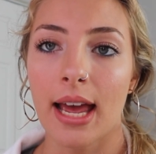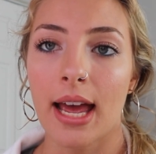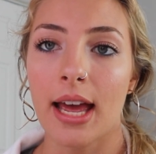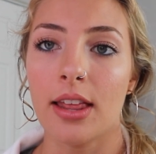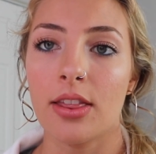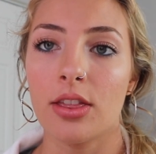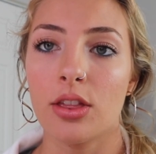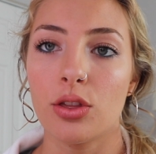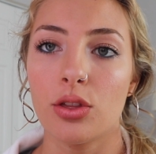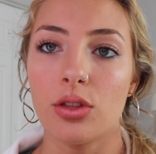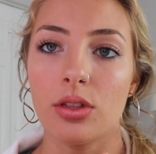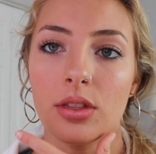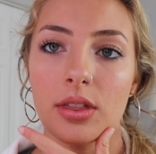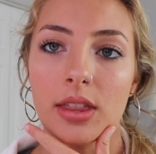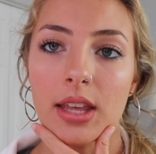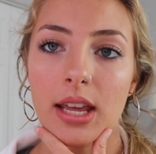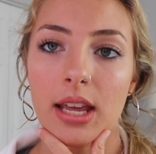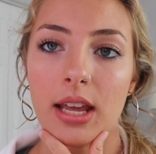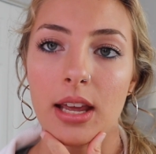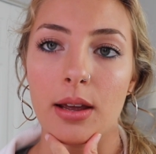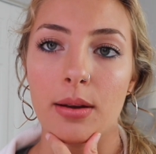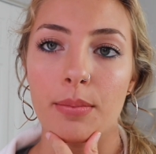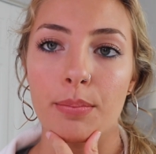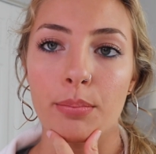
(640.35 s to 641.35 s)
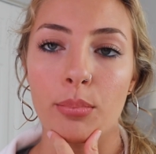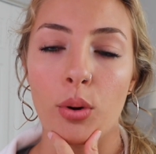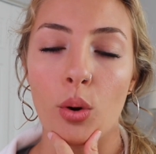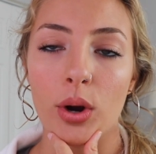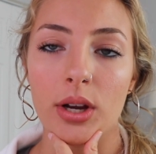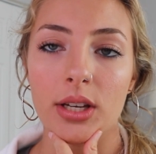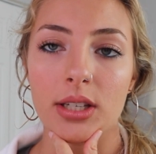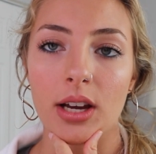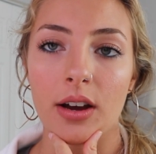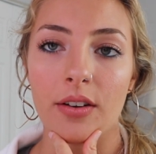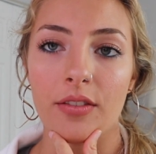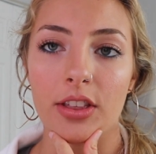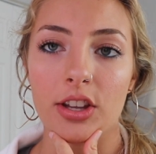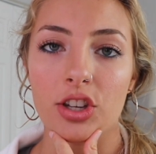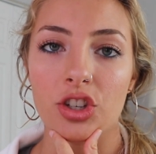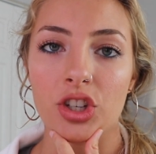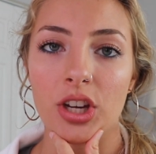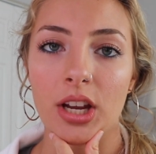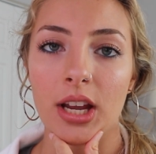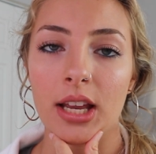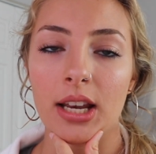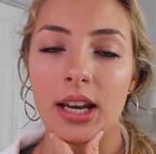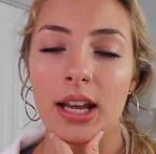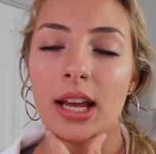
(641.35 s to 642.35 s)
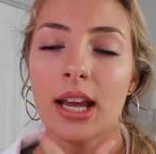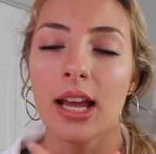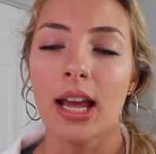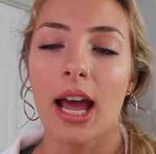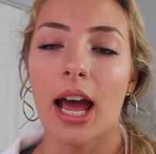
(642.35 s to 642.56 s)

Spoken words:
and the point of the chin,